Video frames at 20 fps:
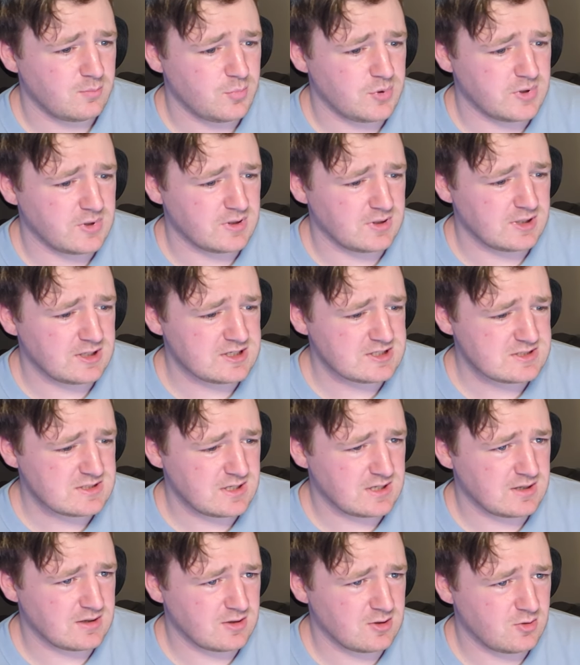But let us
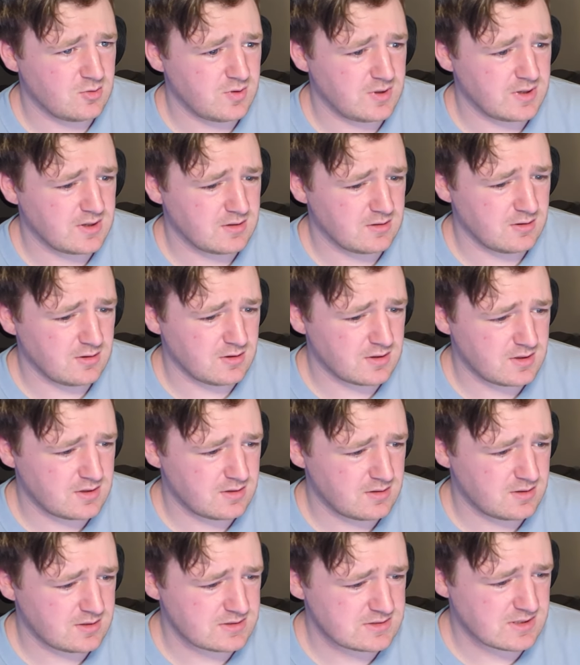take a quick look,
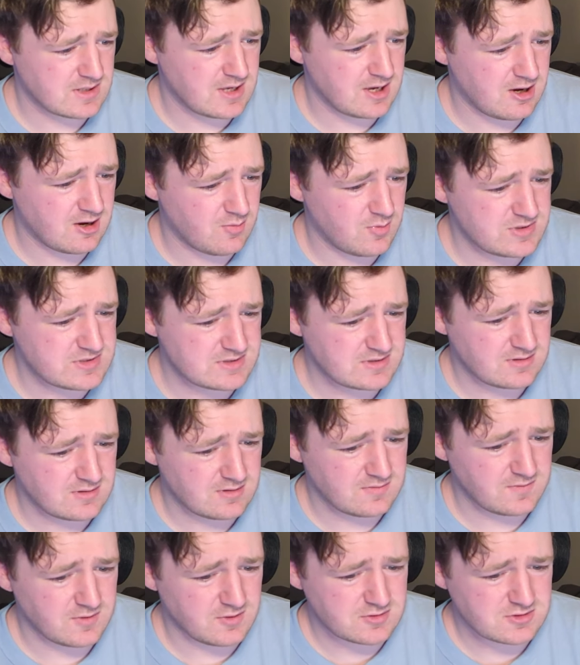because the Cowboys
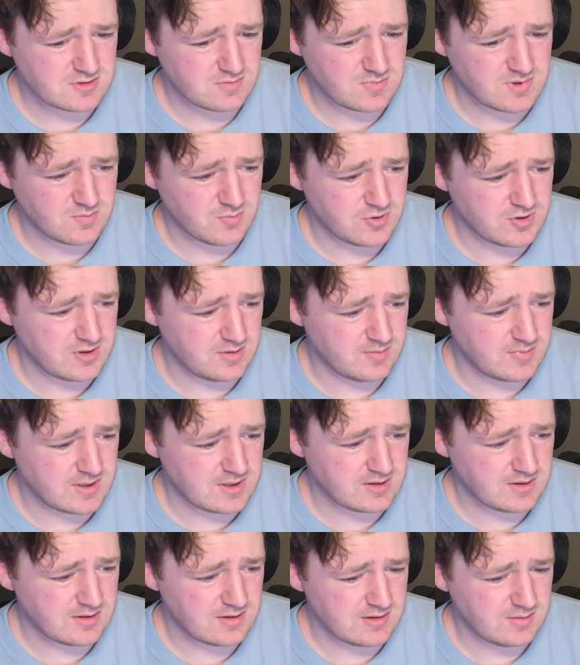have also been pretty
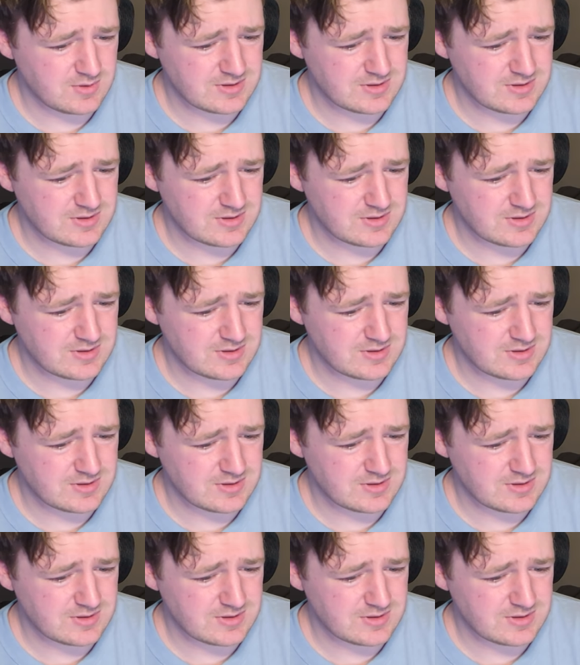bad lately,